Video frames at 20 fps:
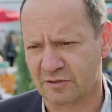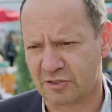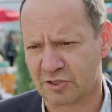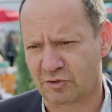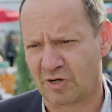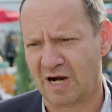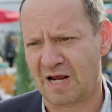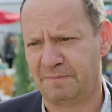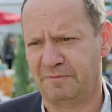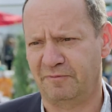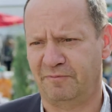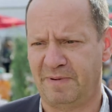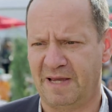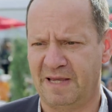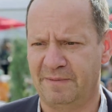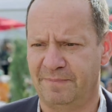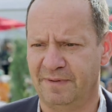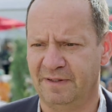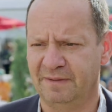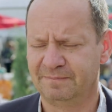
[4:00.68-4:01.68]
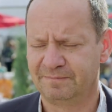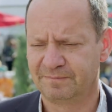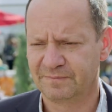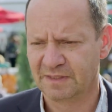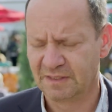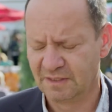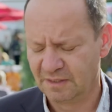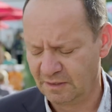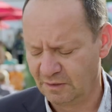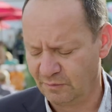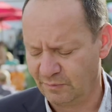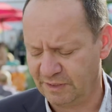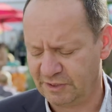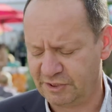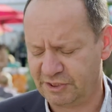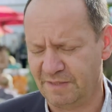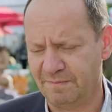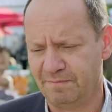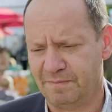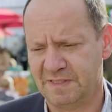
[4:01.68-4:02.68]
a scrap of paper which
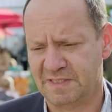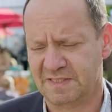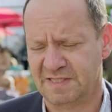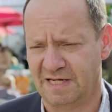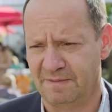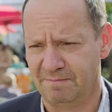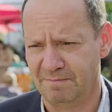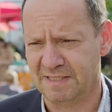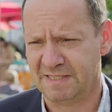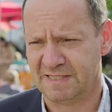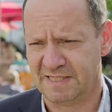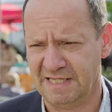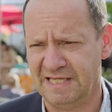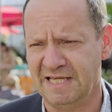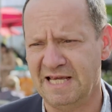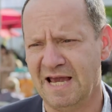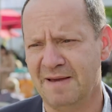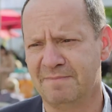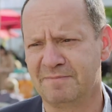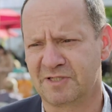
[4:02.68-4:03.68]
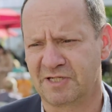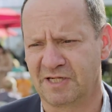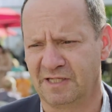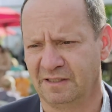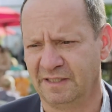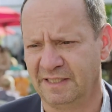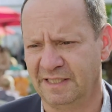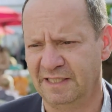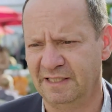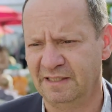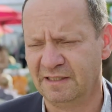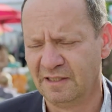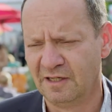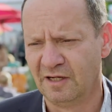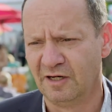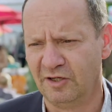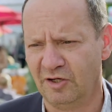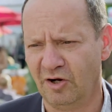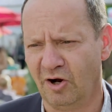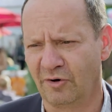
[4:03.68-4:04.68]
simply said Miss E.M. Tilney,
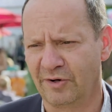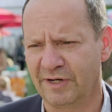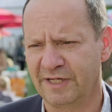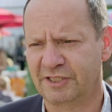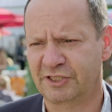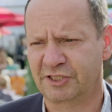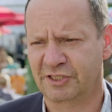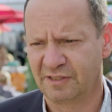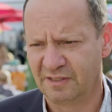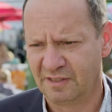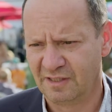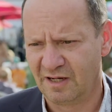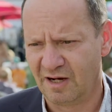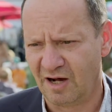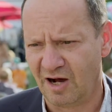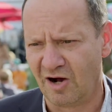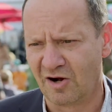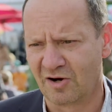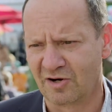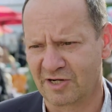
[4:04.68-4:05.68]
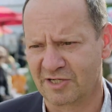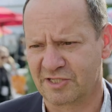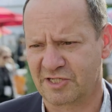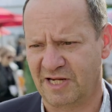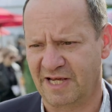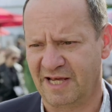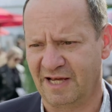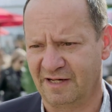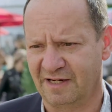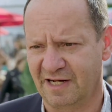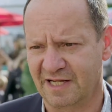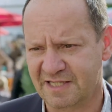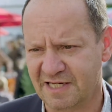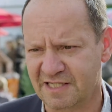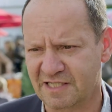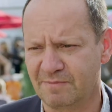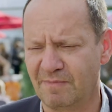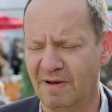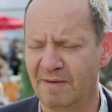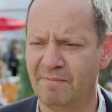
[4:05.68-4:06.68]
Norwich, Angleterre. And I
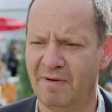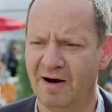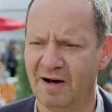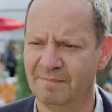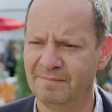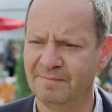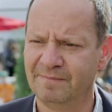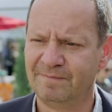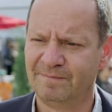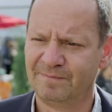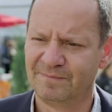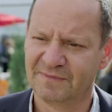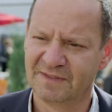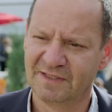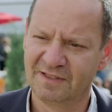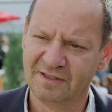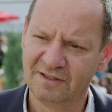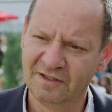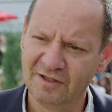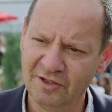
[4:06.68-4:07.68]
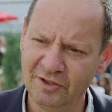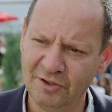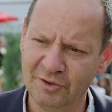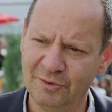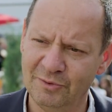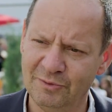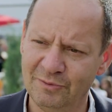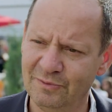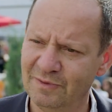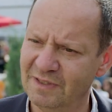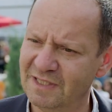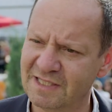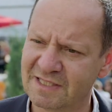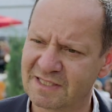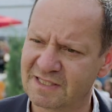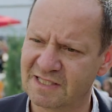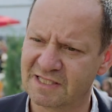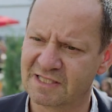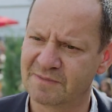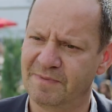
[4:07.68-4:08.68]
said to my mum, who
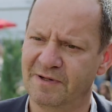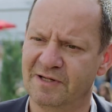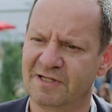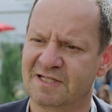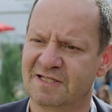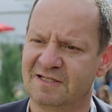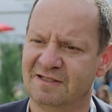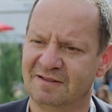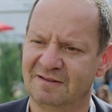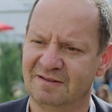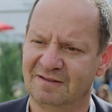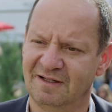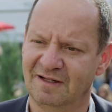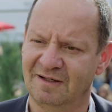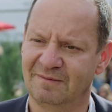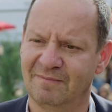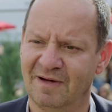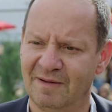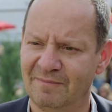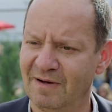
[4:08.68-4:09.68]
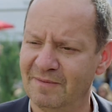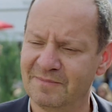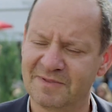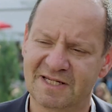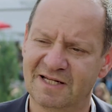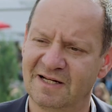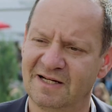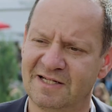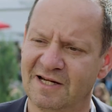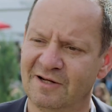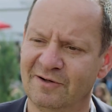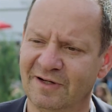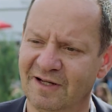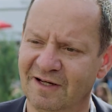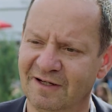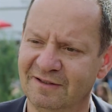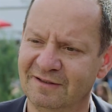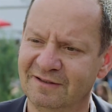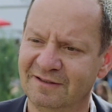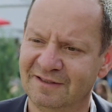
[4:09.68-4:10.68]
is this person? And my mum said, I don't
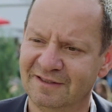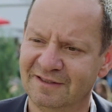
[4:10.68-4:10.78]
know.